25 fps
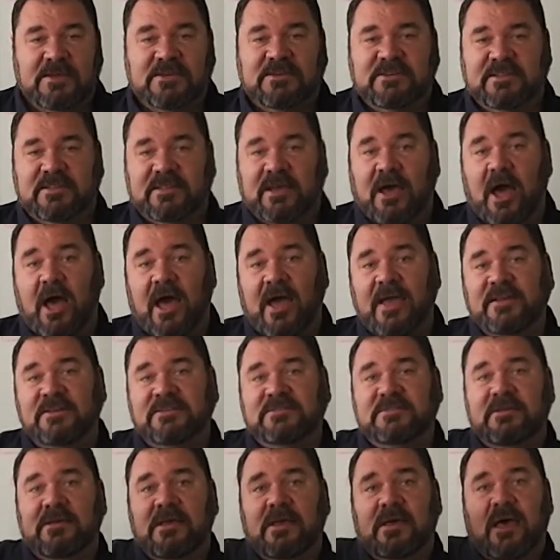to the
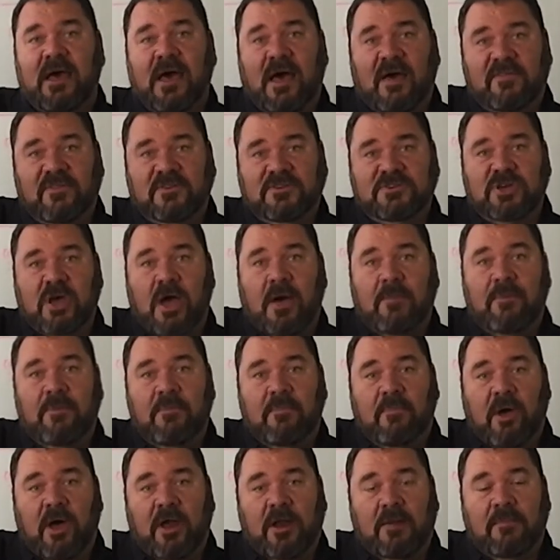height of the top
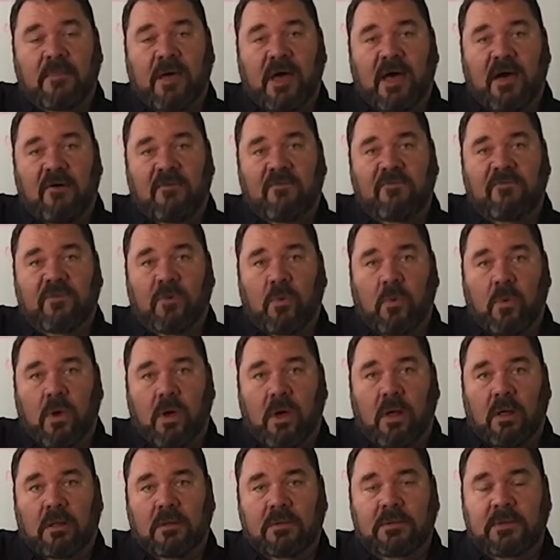and bottom of the
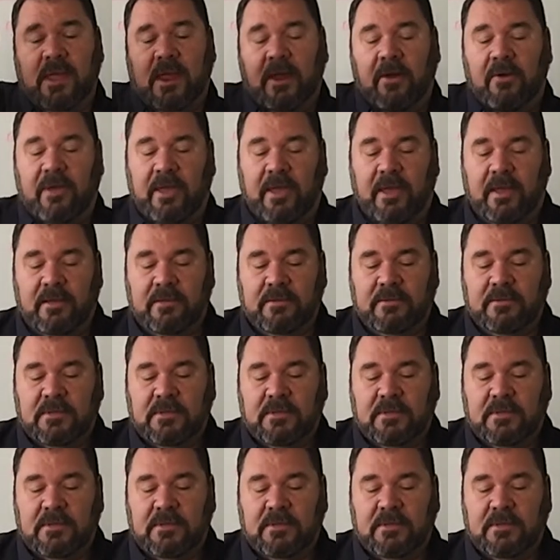wall area.